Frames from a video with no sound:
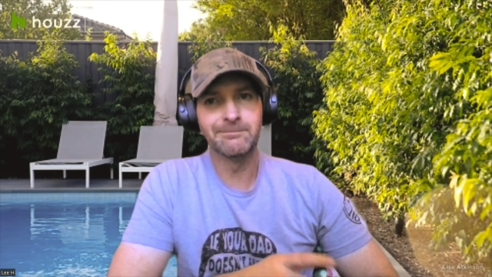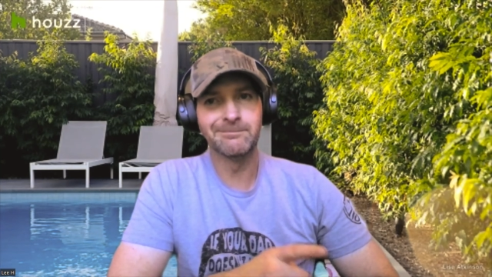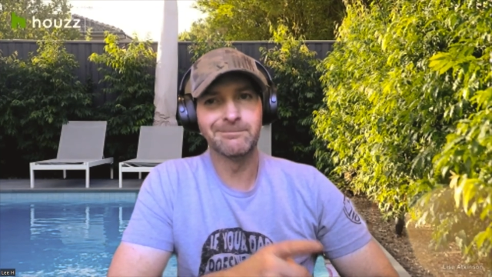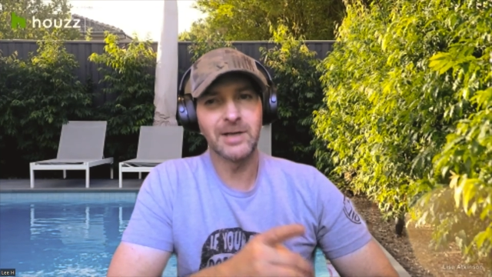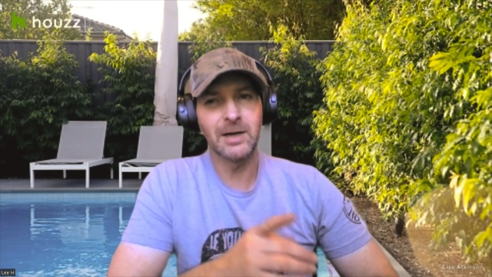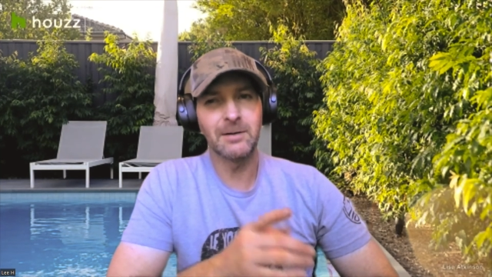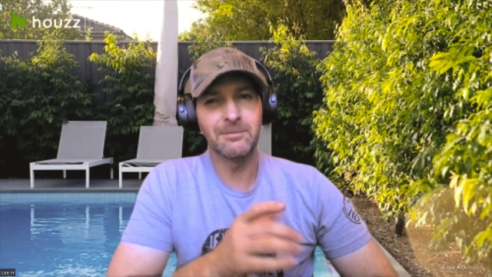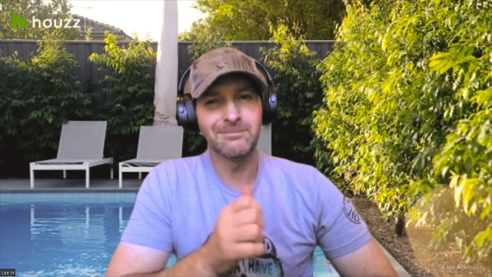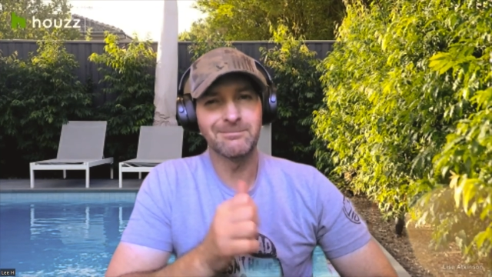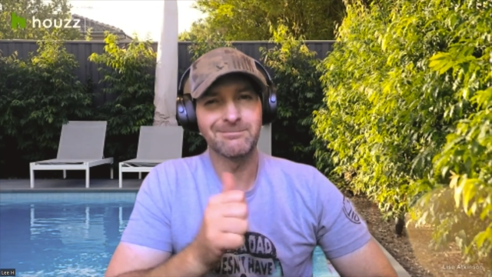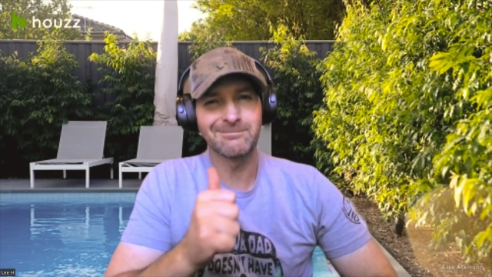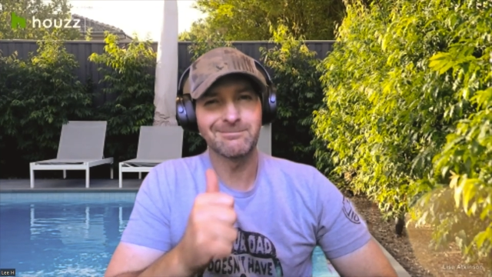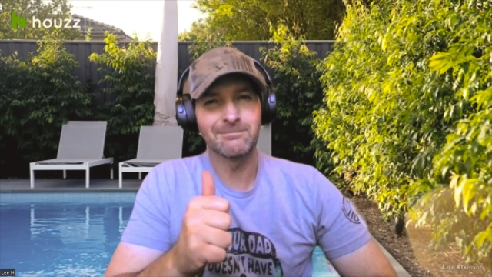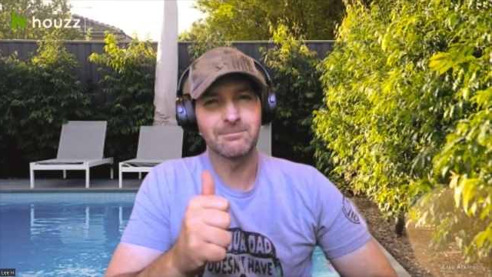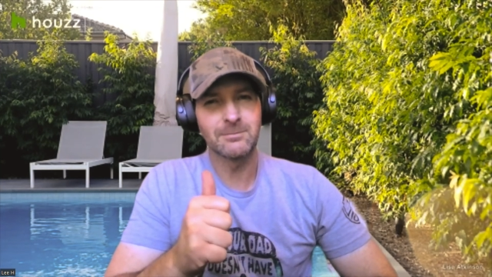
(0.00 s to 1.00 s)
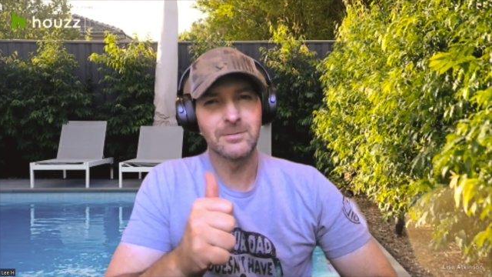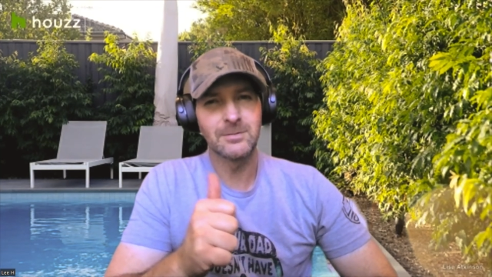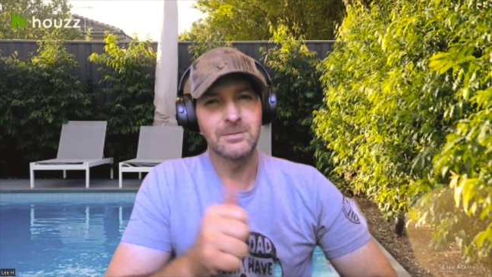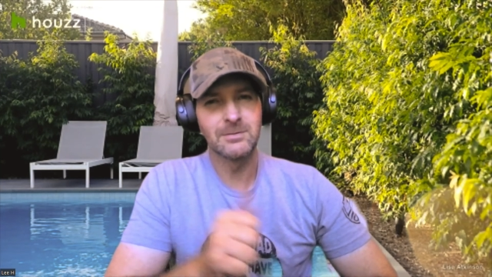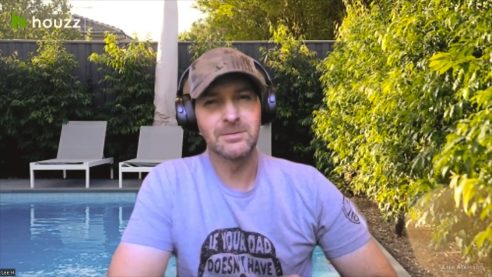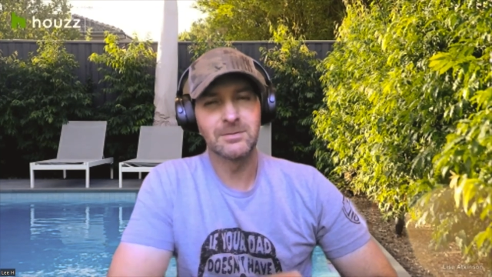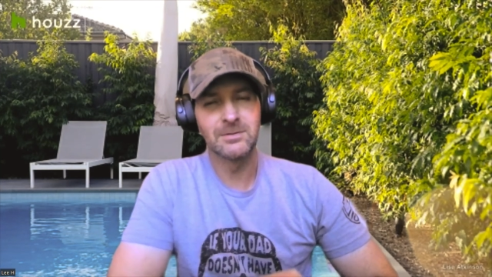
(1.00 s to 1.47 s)
Yeah.
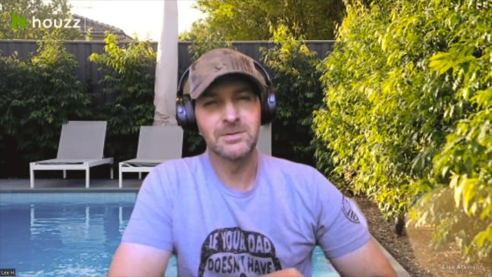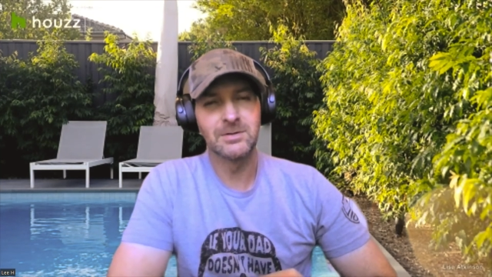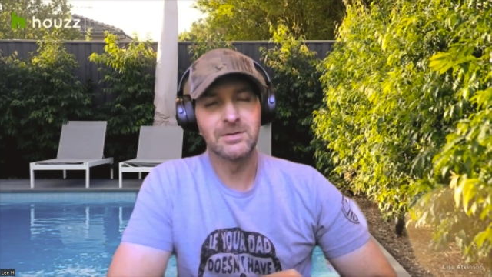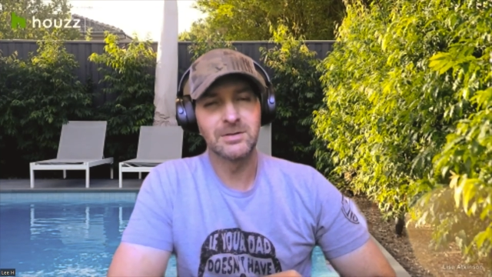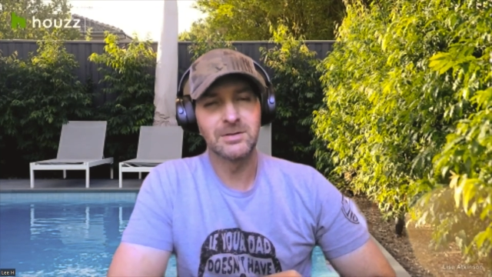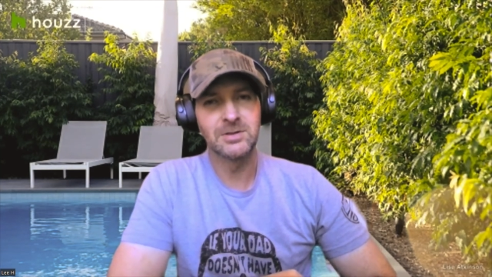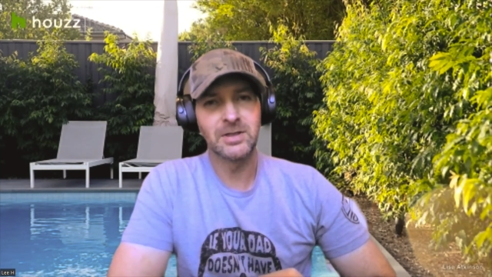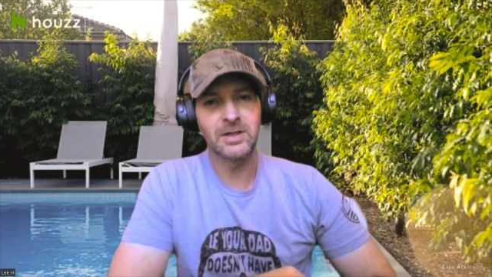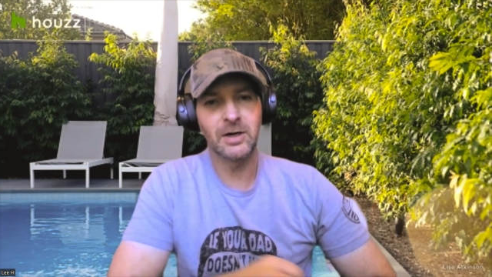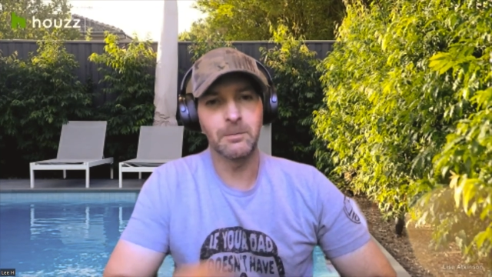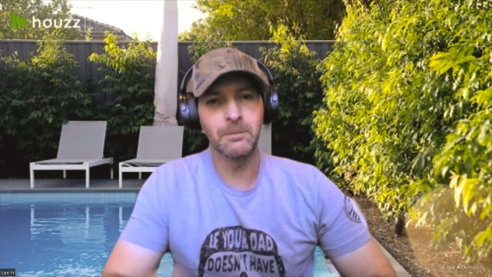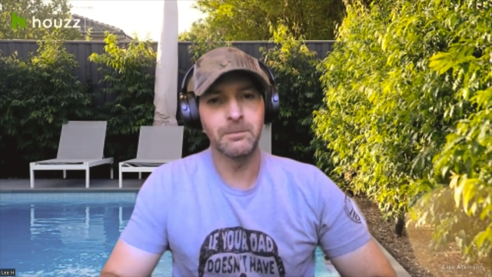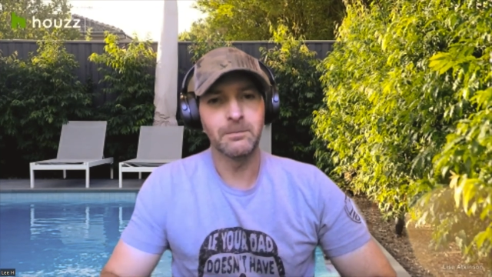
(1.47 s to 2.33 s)
Take care.